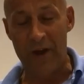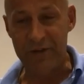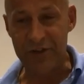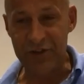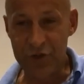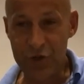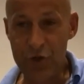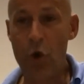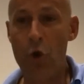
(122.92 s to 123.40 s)

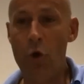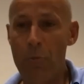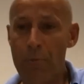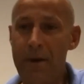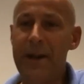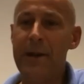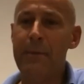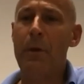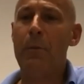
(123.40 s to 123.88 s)
is no
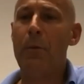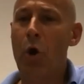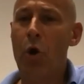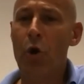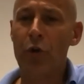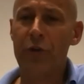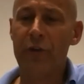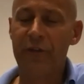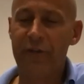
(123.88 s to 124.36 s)
minimum
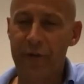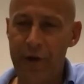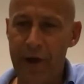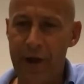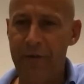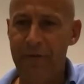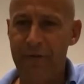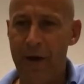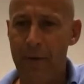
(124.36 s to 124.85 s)
order for
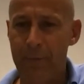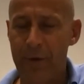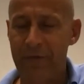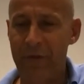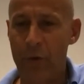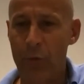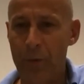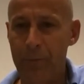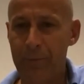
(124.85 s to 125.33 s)
any fabric
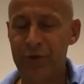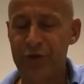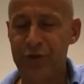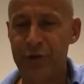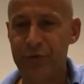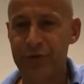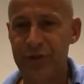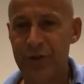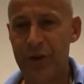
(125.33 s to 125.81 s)
that we
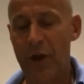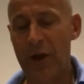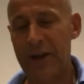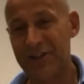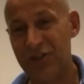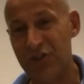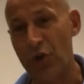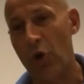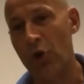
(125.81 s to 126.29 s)
produce, and our
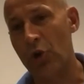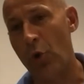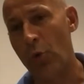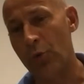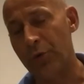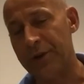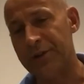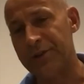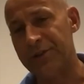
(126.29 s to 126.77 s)
stock
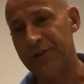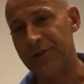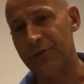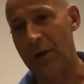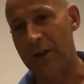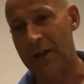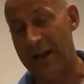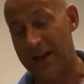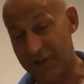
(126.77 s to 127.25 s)
holdings as
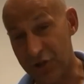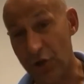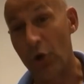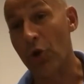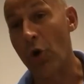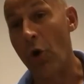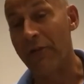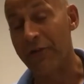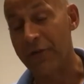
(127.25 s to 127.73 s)
well, our
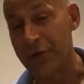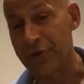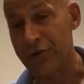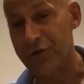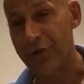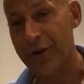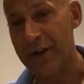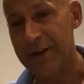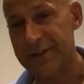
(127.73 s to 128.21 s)
stock offering,
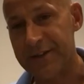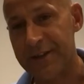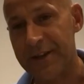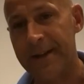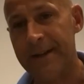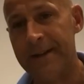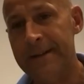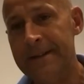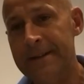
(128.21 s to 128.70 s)
should I
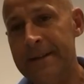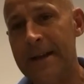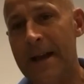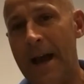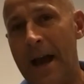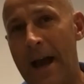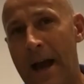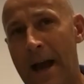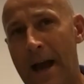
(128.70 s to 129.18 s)
say.
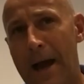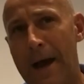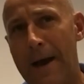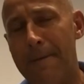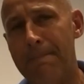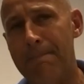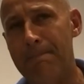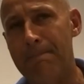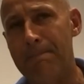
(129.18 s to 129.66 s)

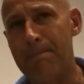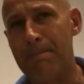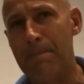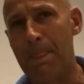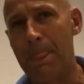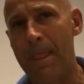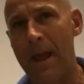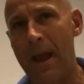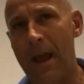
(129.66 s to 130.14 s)

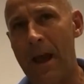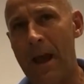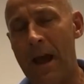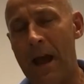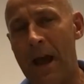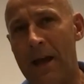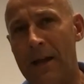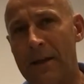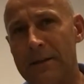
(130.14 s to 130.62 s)

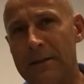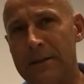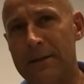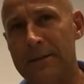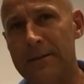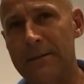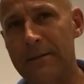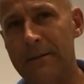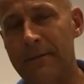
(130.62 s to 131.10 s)
And
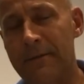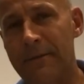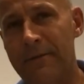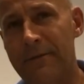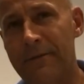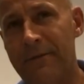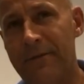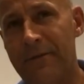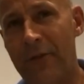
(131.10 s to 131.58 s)

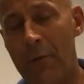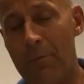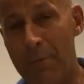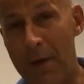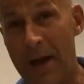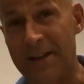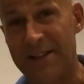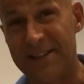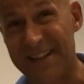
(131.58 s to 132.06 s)
for
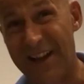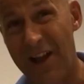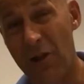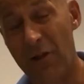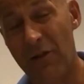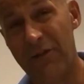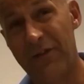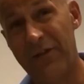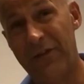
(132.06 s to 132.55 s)

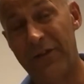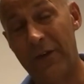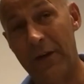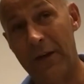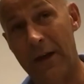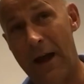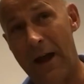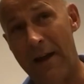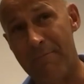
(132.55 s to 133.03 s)
myself,
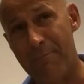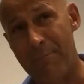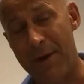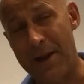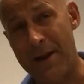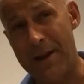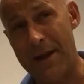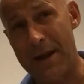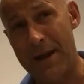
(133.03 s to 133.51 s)
I've
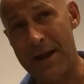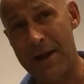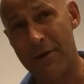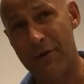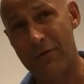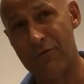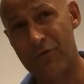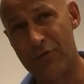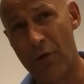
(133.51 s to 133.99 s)
been
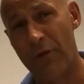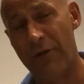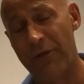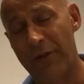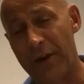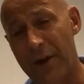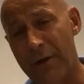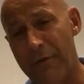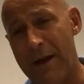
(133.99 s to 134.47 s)
here
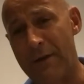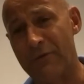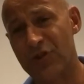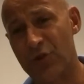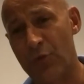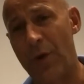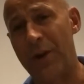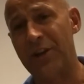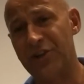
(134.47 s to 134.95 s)
roughly around
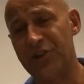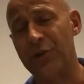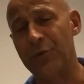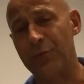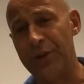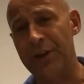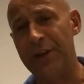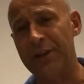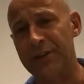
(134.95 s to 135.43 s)
22
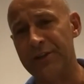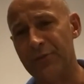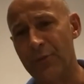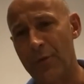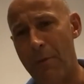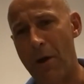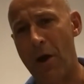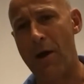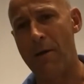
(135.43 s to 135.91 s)
years
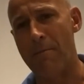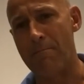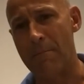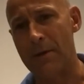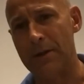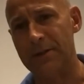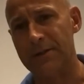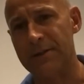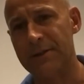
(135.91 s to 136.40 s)
with Marton
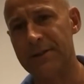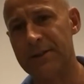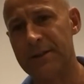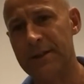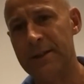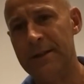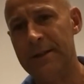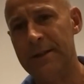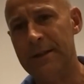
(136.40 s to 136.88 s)
Mills,
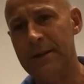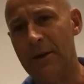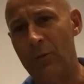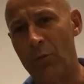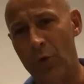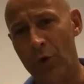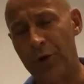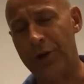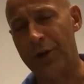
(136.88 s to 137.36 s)

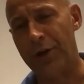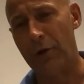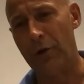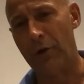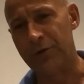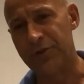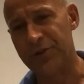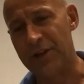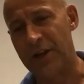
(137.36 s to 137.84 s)
working
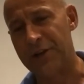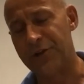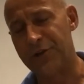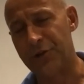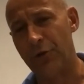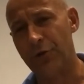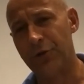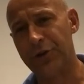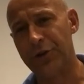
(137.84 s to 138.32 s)
alongside
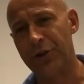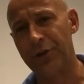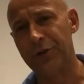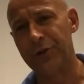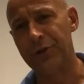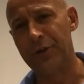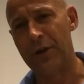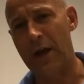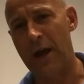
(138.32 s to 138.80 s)
Duncan
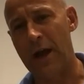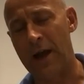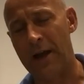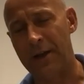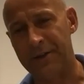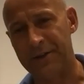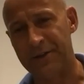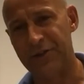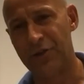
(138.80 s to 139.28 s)

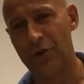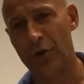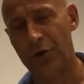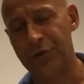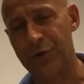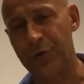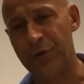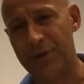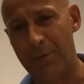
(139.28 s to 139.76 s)
and his
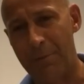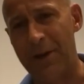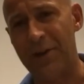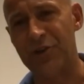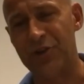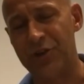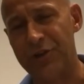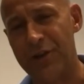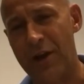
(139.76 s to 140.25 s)
daughter, who's a
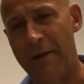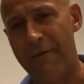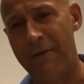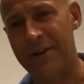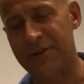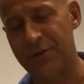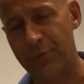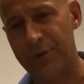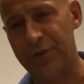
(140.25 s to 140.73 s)
managing
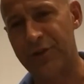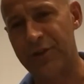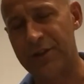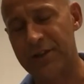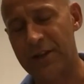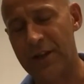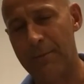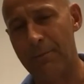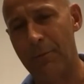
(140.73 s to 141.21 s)
director, which
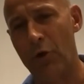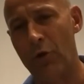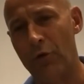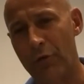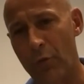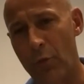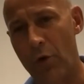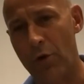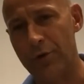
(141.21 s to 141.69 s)
is
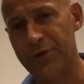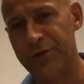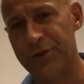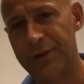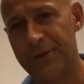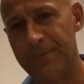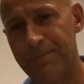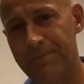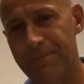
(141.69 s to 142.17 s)
Laura
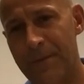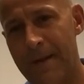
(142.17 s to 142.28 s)
Watts.